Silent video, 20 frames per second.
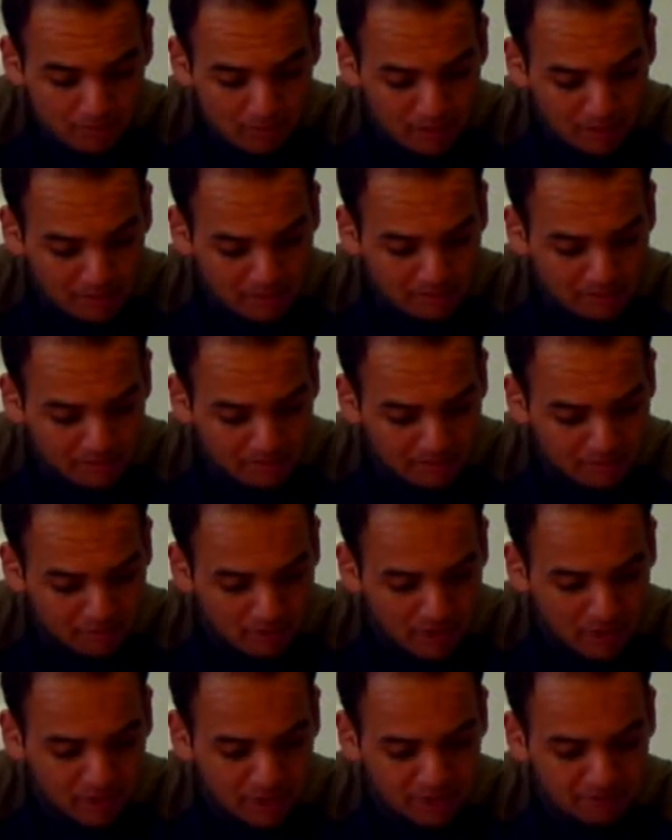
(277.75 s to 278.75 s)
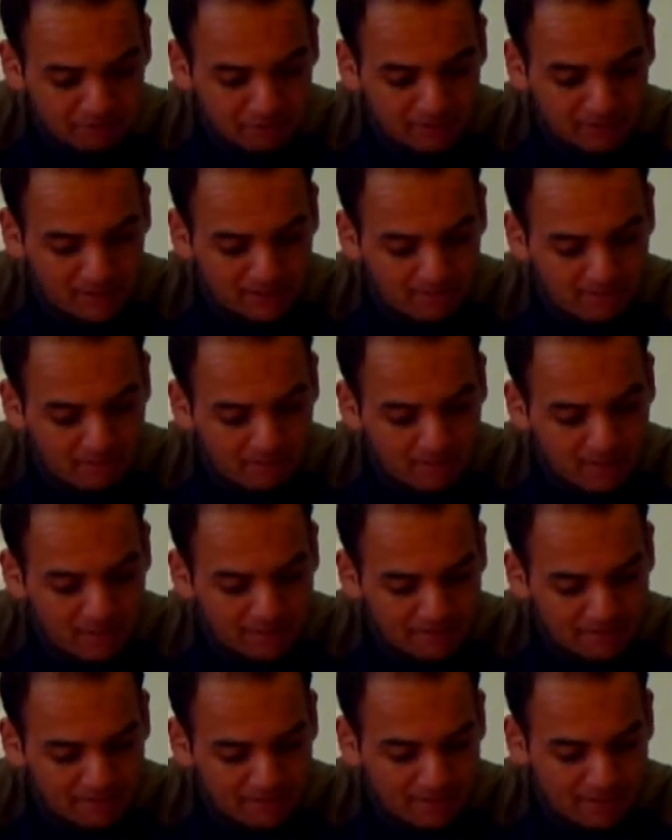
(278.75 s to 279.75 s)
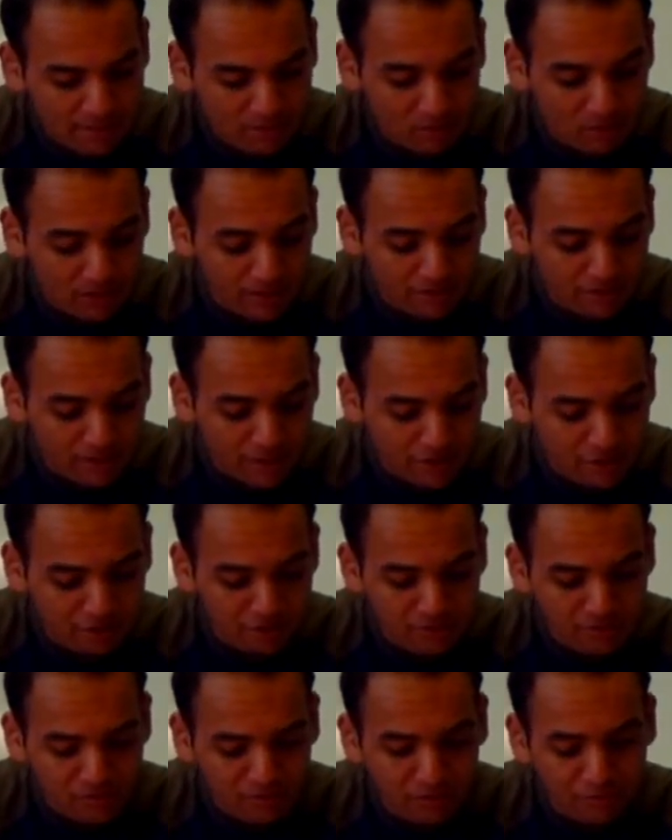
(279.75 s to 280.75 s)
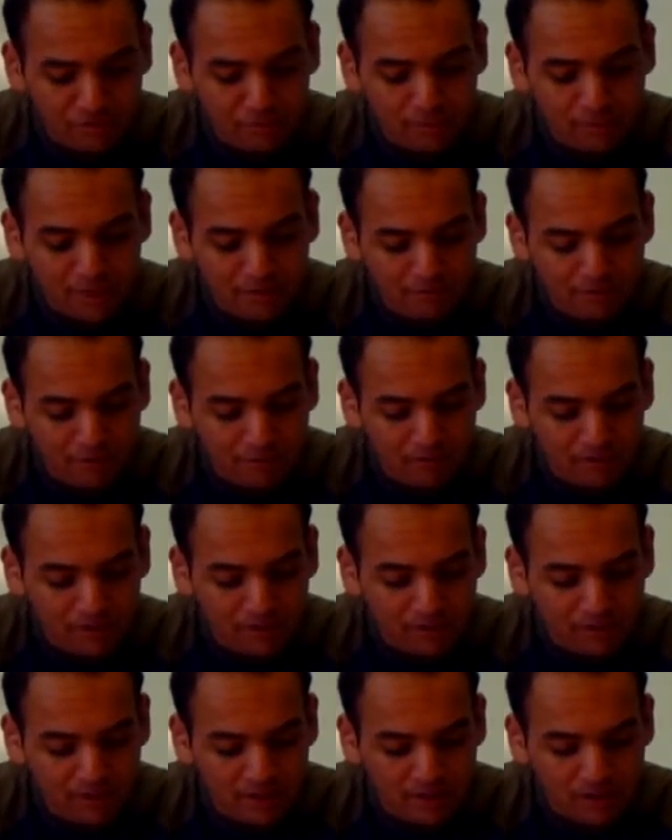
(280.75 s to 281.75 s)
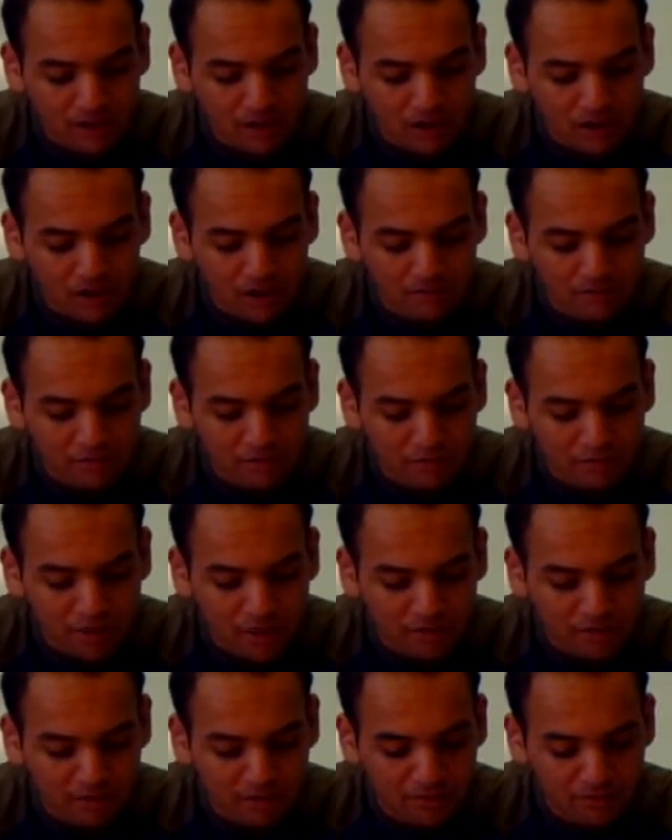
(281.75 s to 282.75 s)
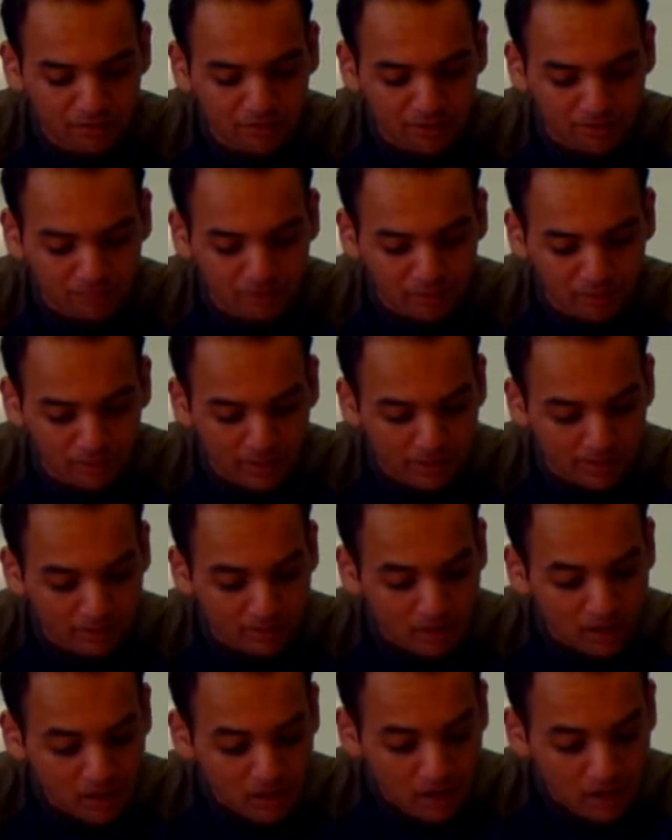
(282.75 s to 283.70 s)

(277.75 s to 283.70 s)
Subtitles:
which is a strategy for improvising an organization's results by focusing all of its processes and employees